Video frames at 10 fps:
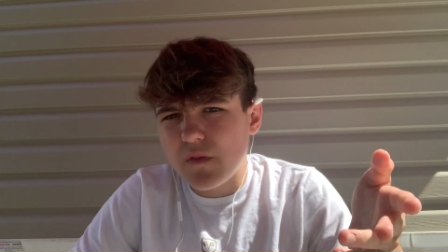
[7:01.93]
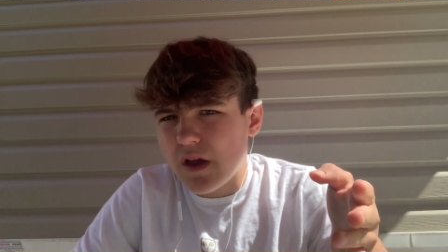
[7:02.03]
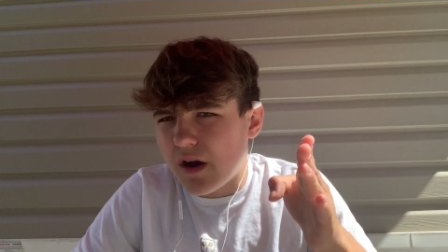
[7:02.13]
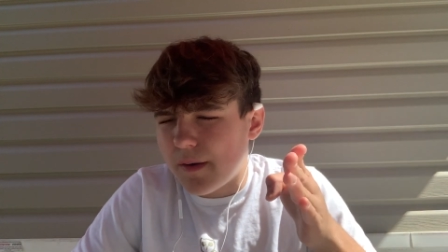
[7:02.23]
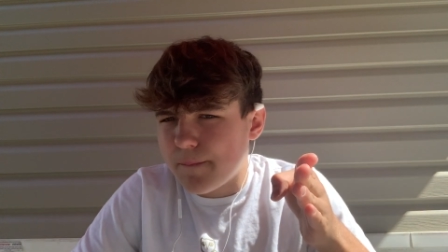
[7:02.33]

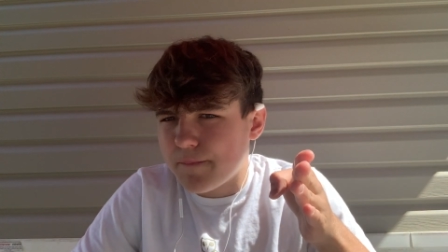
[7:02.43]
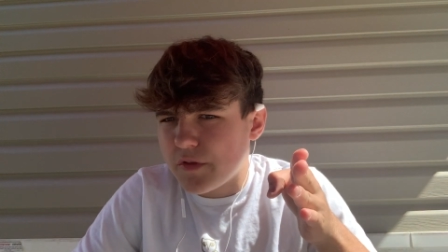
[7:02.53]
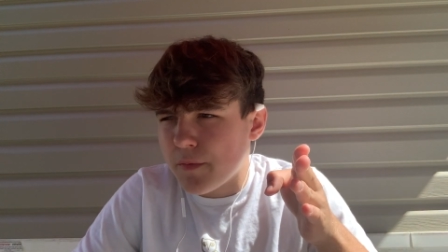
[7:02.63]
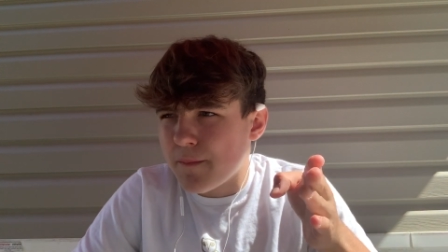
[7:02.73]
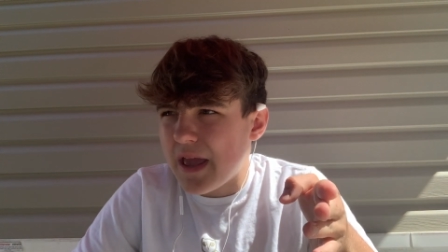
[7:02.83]

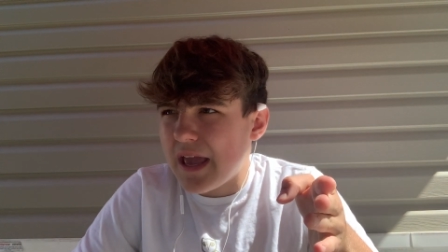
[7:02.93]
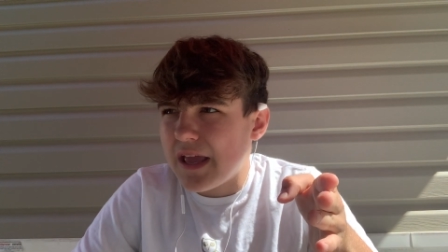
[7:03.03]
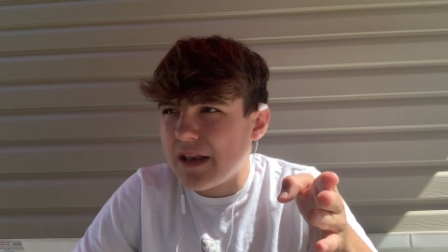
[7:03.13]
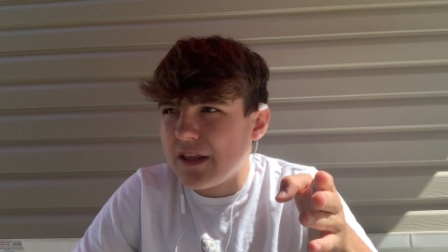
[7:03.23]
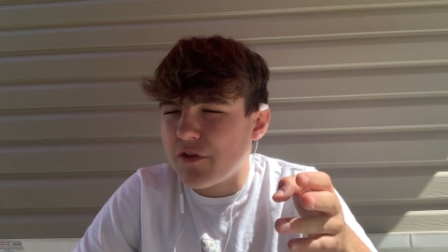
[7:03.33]
your
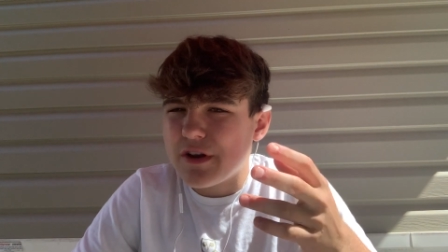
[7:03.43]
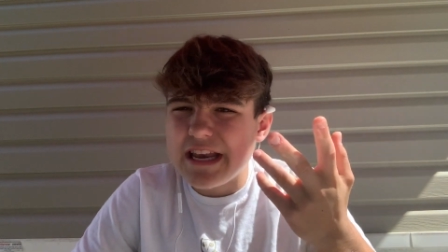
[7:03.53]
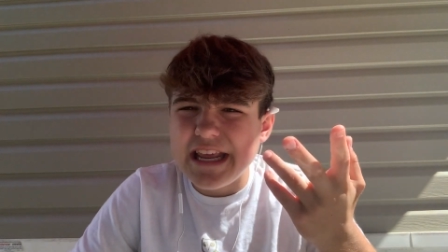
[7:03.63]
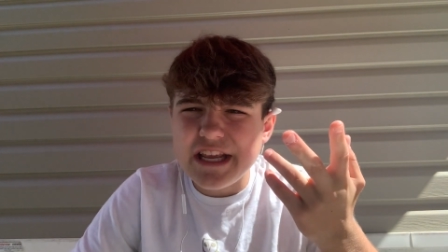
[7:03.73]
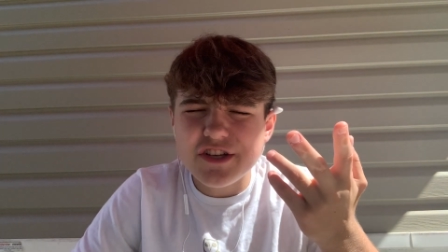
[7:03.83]

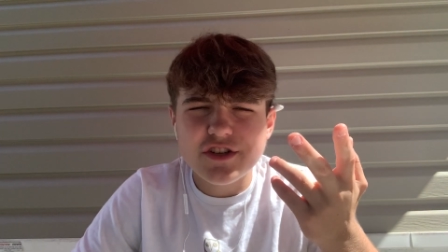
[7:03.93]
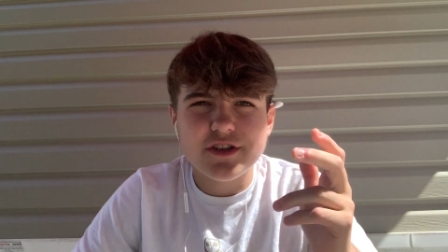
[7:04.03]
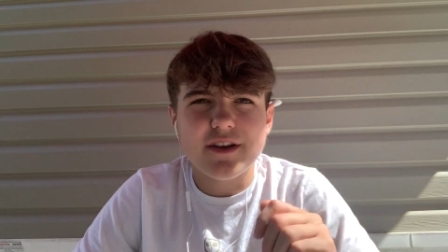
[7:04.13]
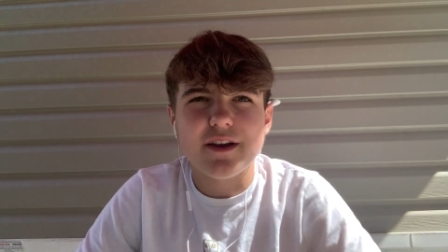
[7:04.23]
niche,